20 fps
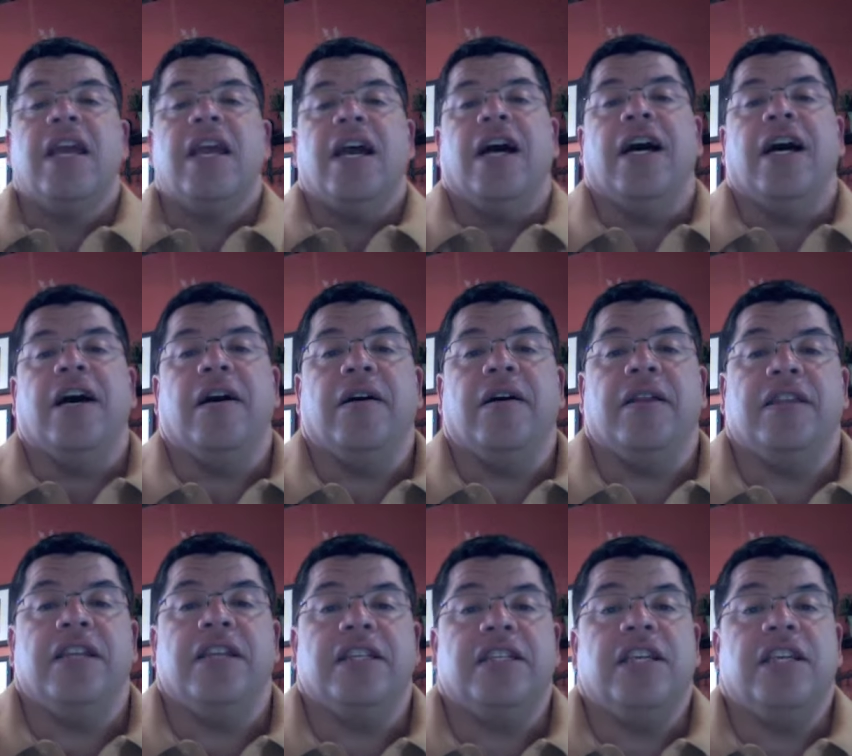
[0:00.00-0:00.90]
Uh,
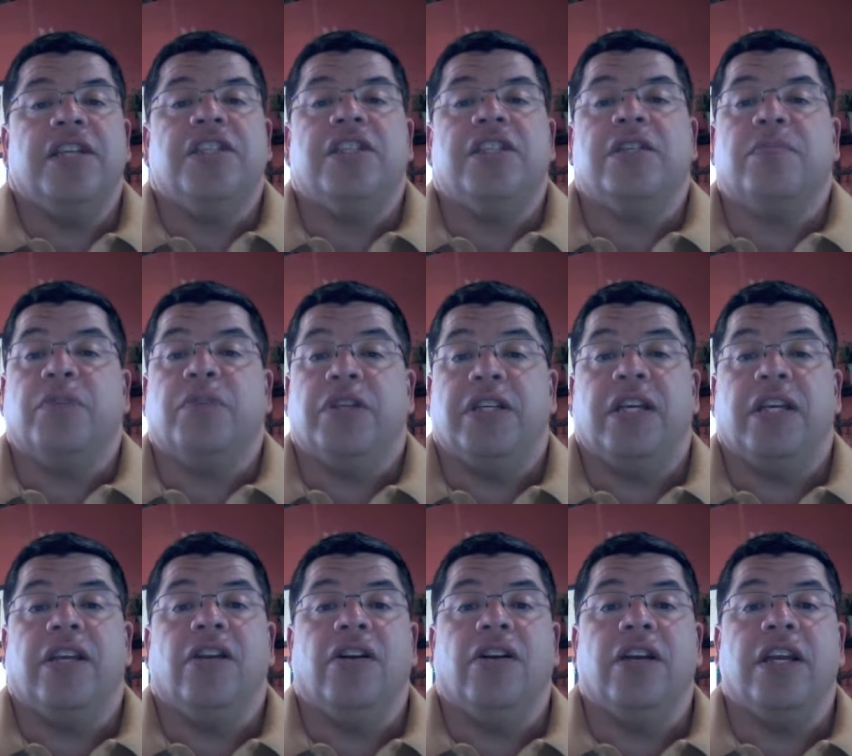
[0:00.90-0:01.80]
this dish is
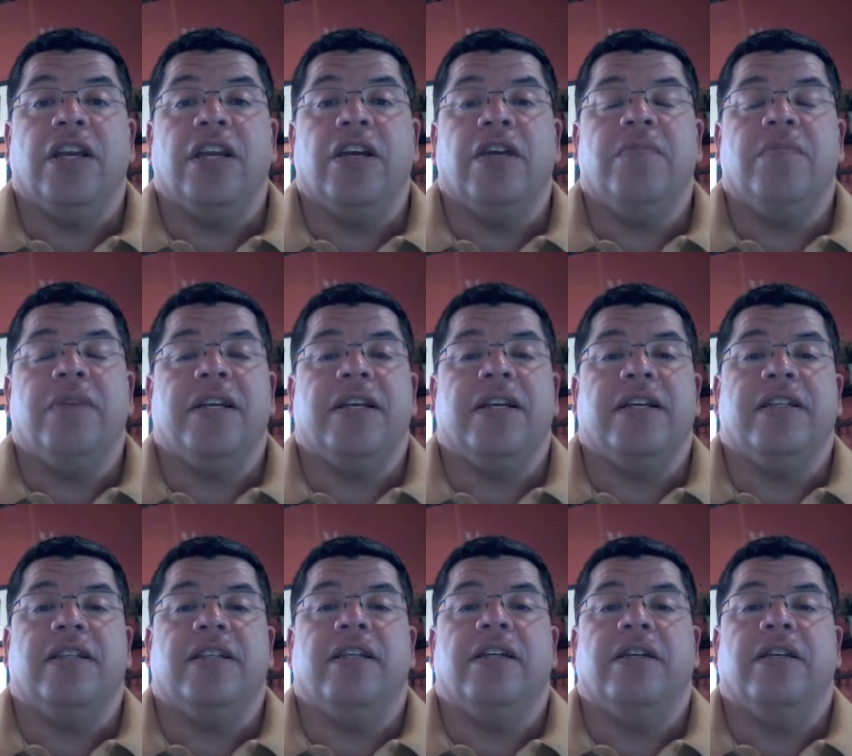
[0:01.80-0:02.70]
particularly good
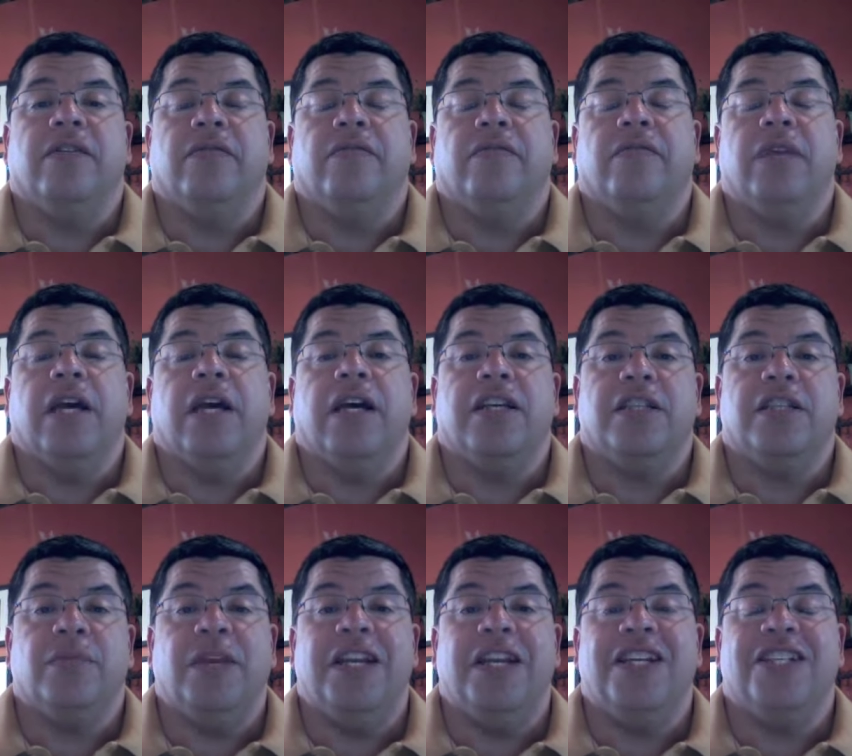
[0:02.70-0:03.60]
because the uh,
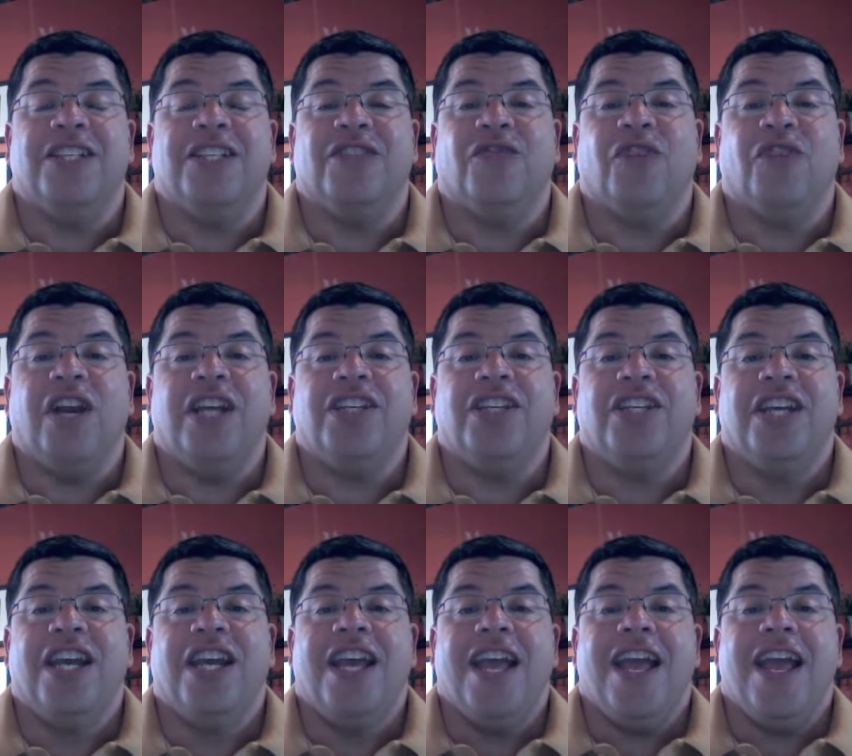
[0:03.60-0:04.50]
spinach is
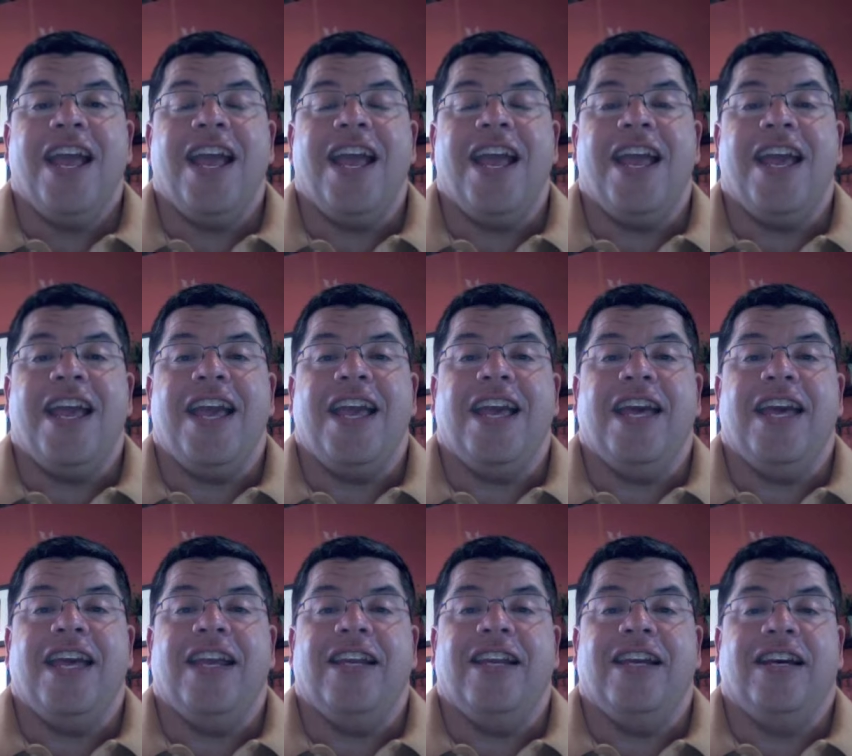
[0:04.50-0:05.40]
fresh
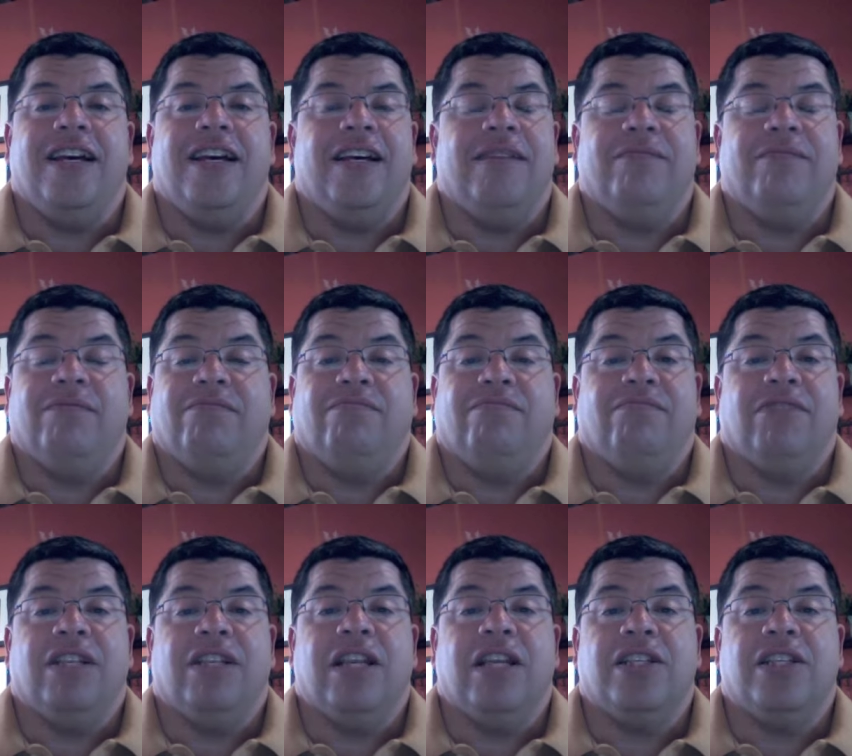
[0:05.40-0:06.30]
and um,
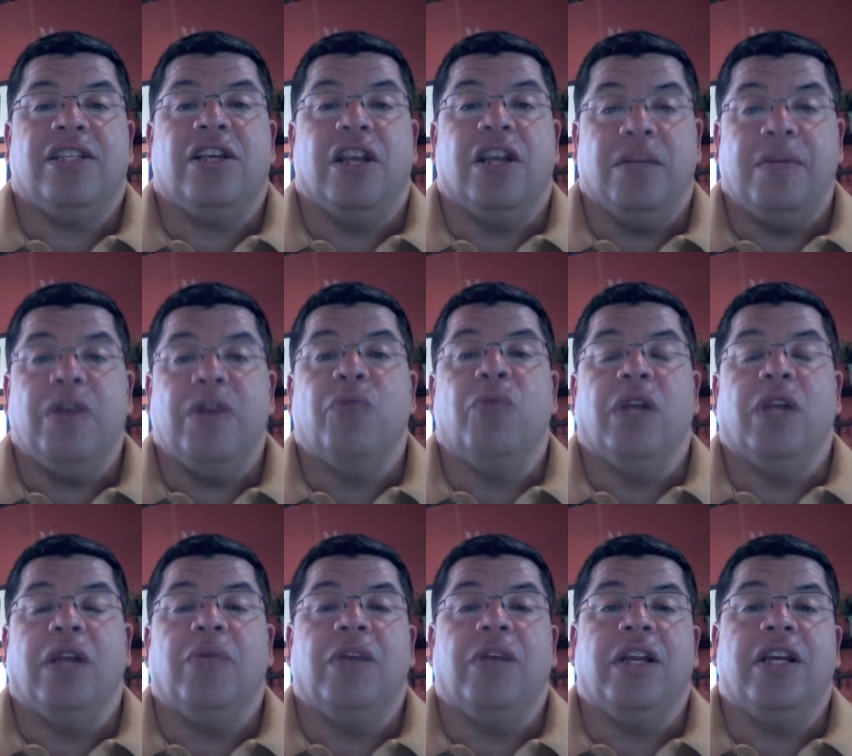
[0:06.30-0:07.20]
it's going to be
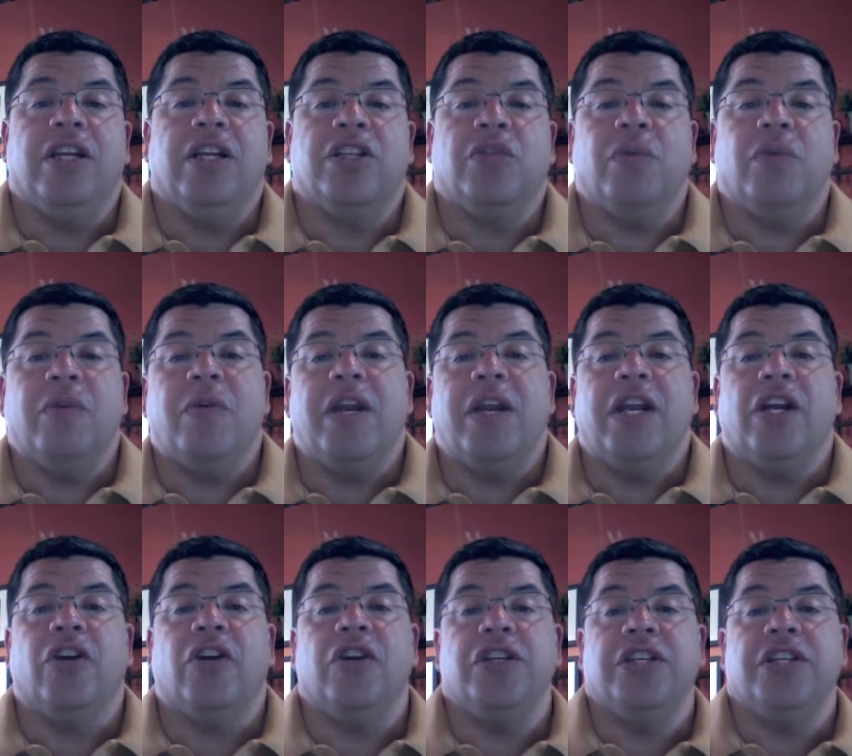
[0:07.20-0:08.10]
really, really good. So we want to
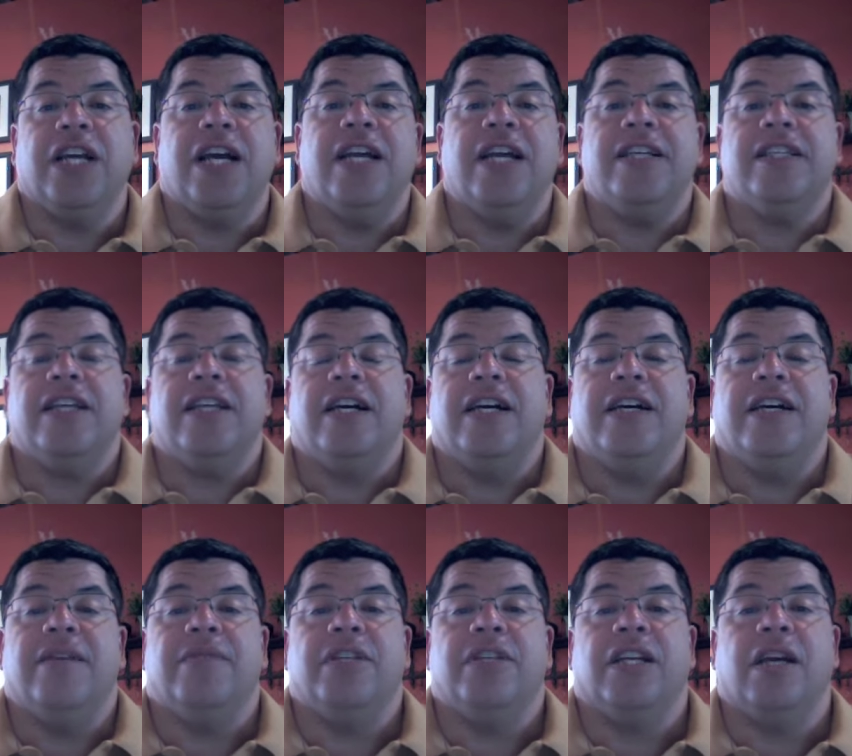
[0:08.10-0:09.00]
encourage you guys
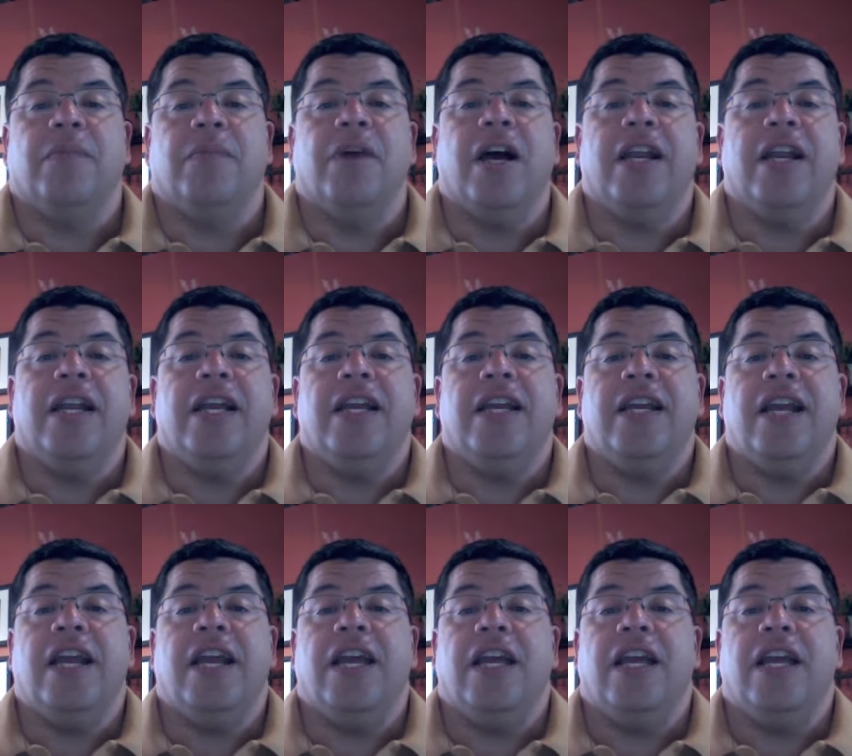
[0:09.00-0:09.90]
uh, to come on in
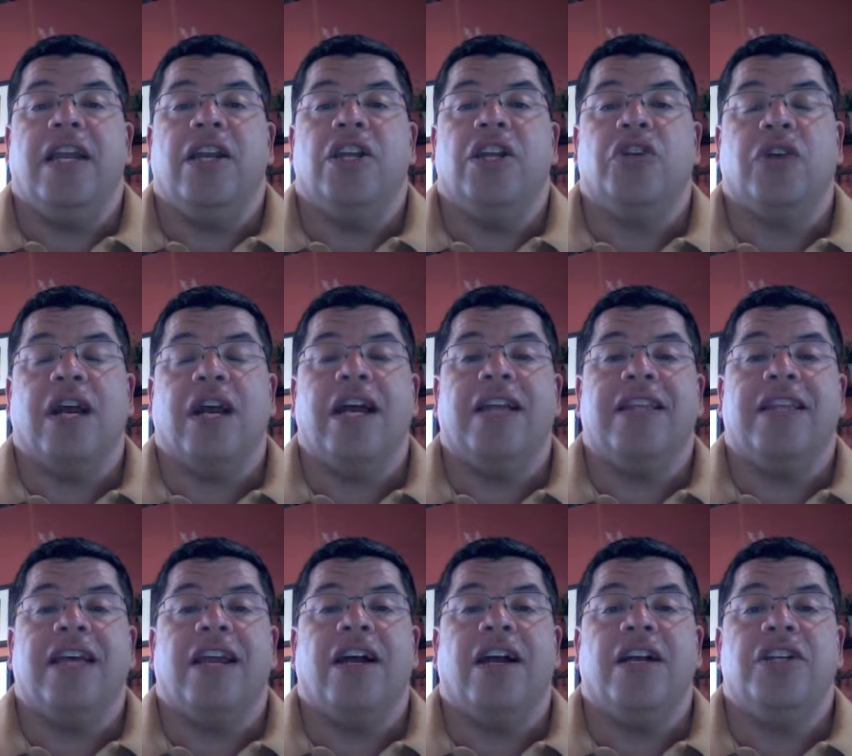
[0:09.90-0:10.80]
and uh, try out
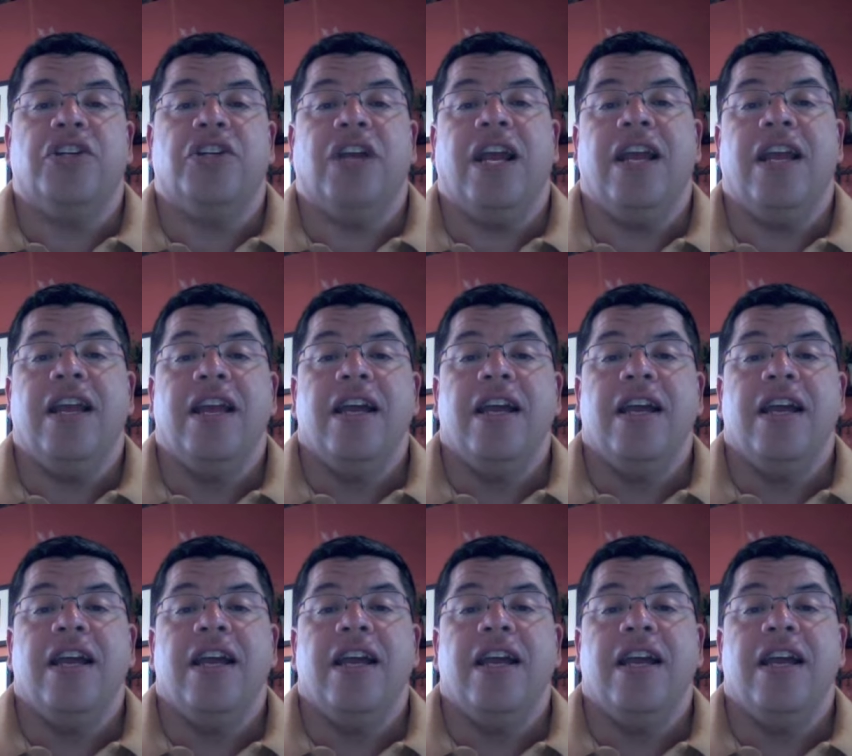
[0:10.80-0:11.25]
that entree.